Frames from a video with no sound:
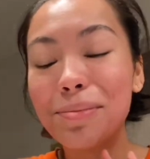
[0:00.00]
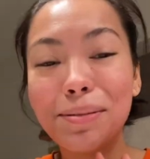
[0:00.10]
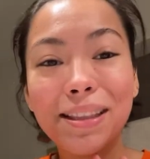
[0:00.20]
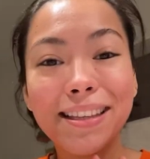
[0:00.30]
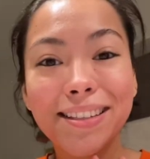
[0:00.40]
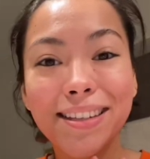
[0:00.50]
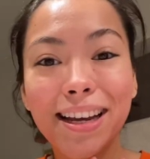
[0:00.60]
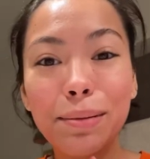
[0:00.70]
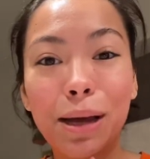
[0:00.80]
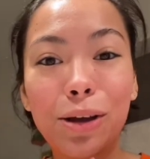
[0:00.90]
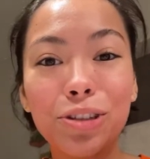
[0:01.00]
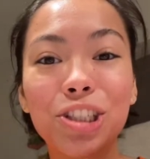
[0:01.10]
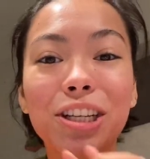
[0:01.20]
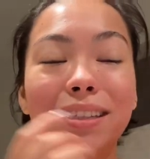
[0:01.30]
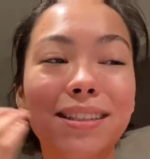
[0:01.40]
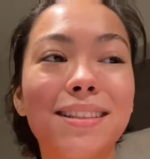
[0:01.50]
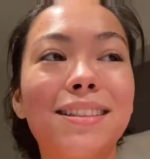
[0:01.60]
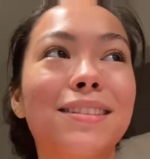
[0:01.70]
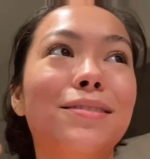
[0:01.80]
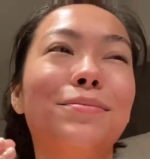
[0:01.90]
Maybe this time I'll just